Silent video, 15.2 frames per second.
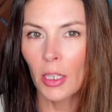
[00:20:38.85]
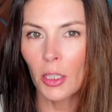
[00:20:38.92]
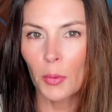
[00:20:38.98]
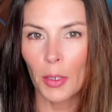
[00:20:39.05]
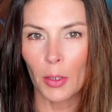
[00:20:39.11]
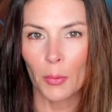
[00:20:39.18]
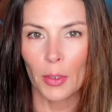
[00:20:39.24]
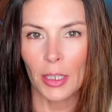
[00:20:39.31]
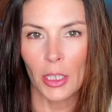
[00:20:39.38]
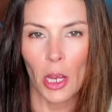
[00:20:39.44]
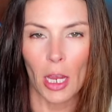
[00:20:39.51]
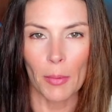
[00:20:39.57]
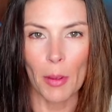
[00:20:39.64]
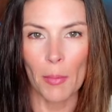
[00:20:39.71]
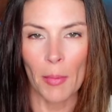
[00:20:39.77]
So we can really
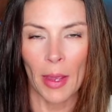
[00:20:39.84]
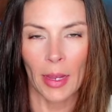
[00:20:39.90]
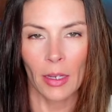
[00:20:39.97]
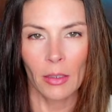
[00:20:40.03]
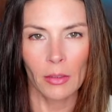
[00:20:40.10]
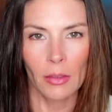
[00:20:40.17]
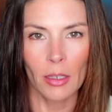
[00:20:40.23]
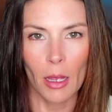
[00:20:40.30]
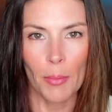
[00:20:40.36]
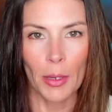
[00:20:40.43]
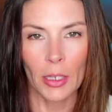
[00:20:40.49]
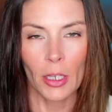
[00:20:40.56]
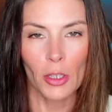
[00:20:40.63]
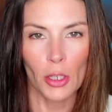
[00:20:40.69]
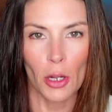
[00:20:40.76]
talk about my
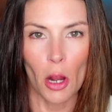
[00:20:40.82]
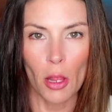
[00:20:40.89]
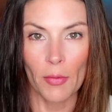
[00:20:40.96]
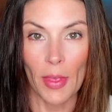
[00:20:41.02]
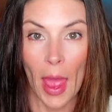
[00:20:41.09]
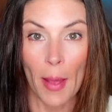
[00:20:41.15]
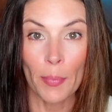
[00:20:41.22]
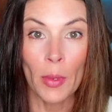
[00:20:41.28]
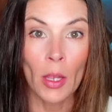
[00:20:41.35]
opinions on all of that.